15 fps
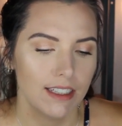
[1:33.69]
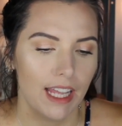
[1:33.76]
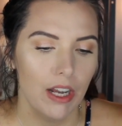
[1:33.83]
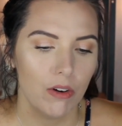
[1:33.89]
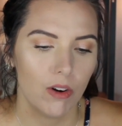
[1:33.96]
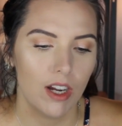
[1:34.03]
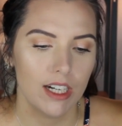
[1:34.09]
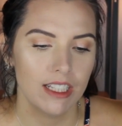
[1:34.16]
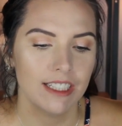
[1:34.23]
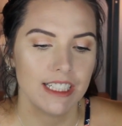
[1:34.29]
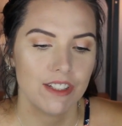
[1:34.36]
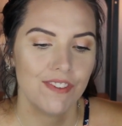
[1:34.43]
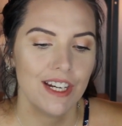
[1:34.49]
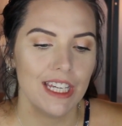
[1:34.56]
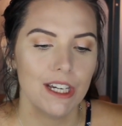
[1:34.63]
later on in
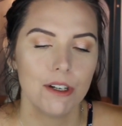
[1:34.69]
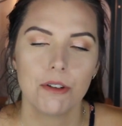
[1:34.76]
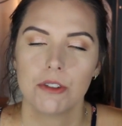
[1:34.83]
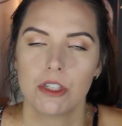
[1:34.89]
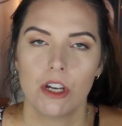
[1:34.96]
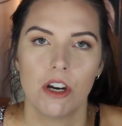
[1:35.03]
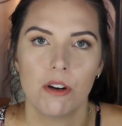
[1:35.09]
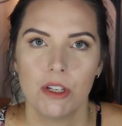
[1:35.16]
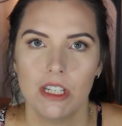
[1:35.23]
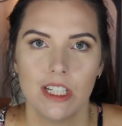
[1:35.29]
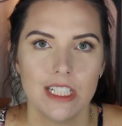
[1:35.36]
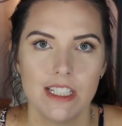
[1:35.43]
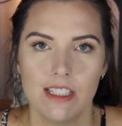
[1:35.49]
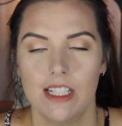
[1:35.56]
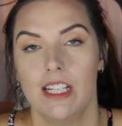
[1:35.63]
the this video so you
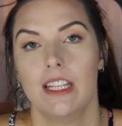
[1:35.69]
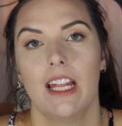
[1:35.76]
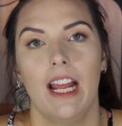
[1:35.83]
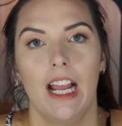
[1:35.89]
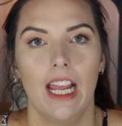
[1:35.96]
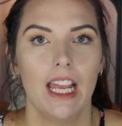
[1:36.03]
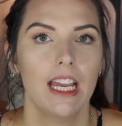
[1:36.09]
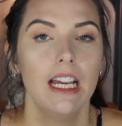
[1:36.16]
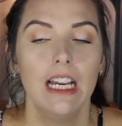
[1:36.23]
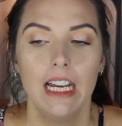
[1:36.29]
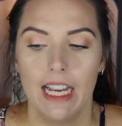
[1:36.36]
can see that I,